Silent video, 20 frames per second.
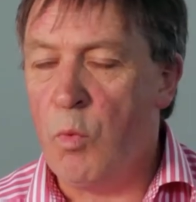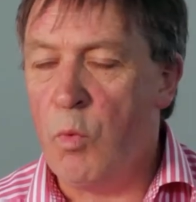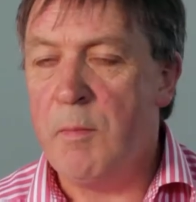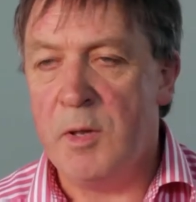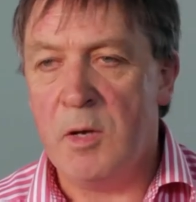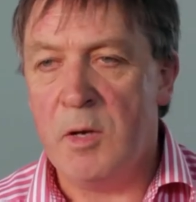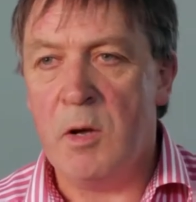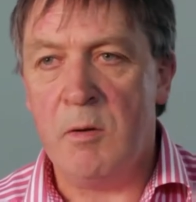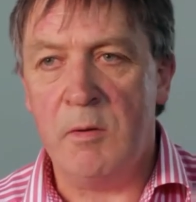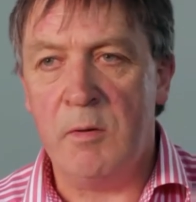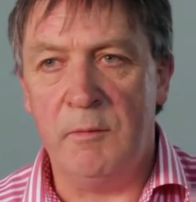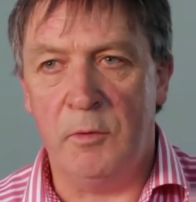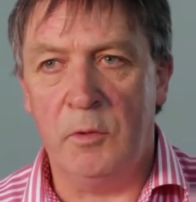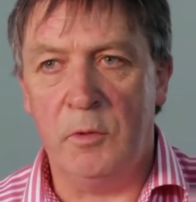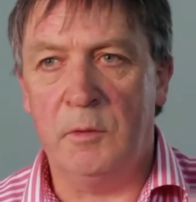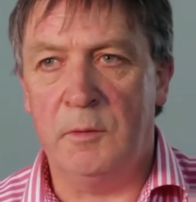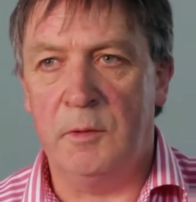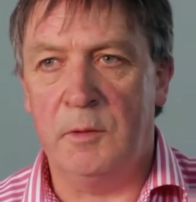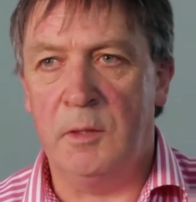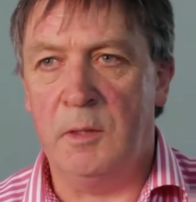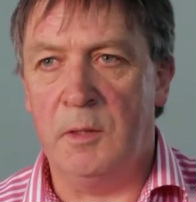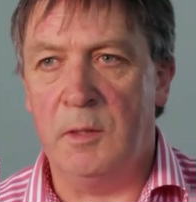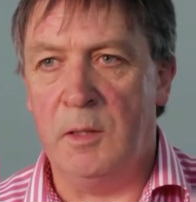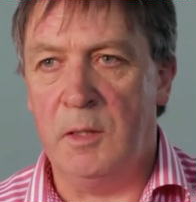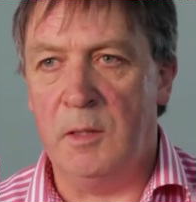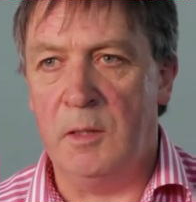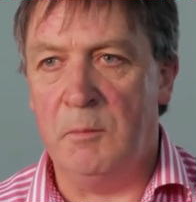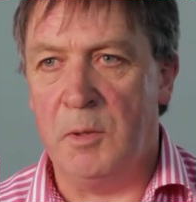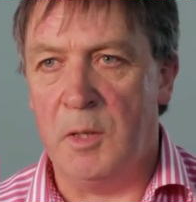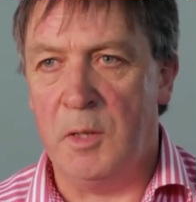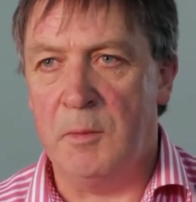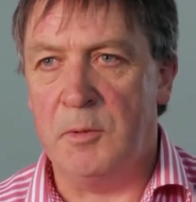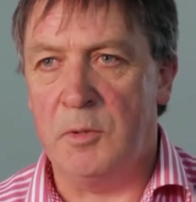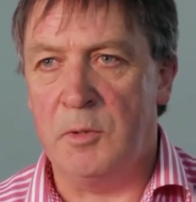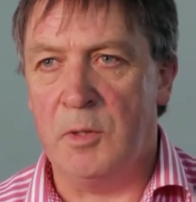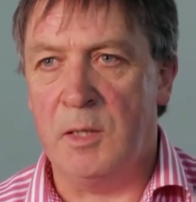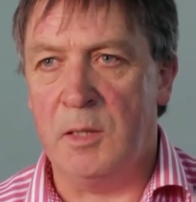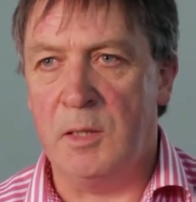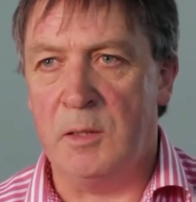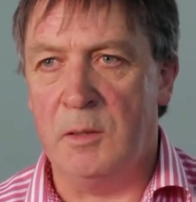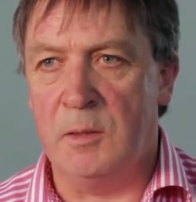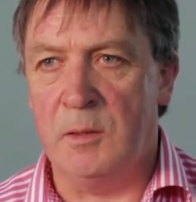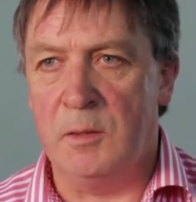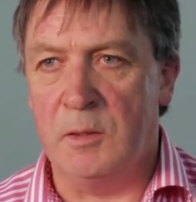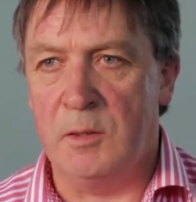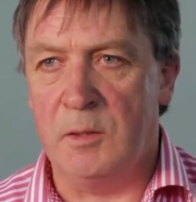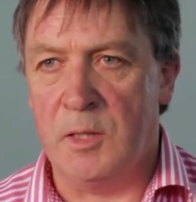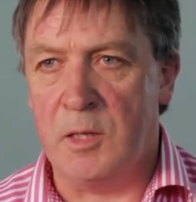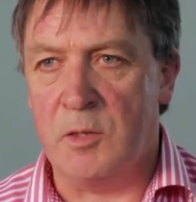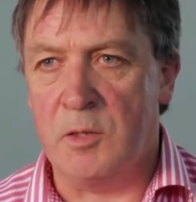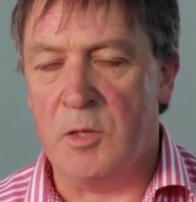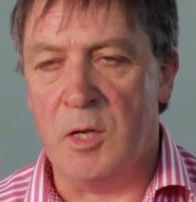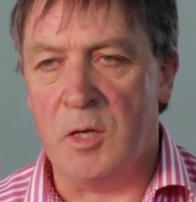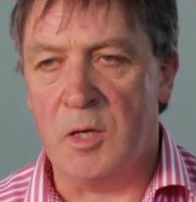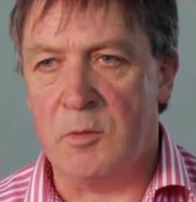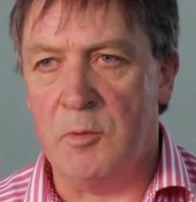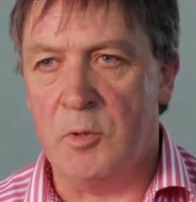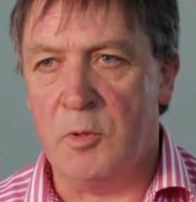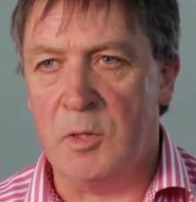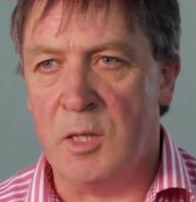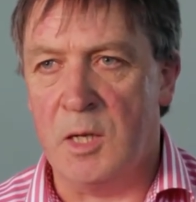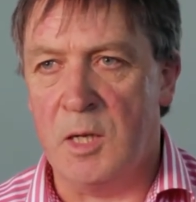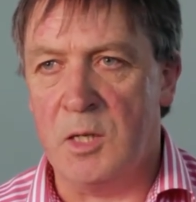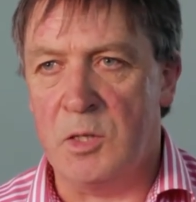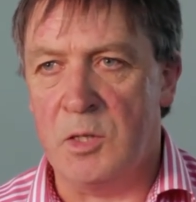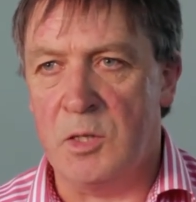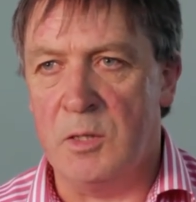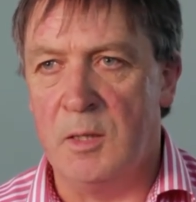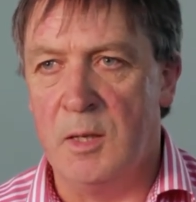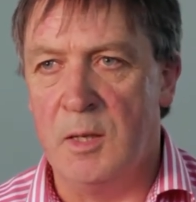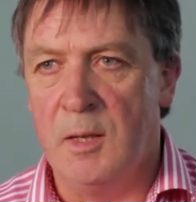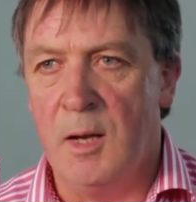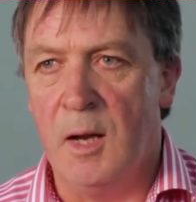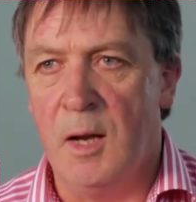Women are involved in perpetrating sexual exploitation.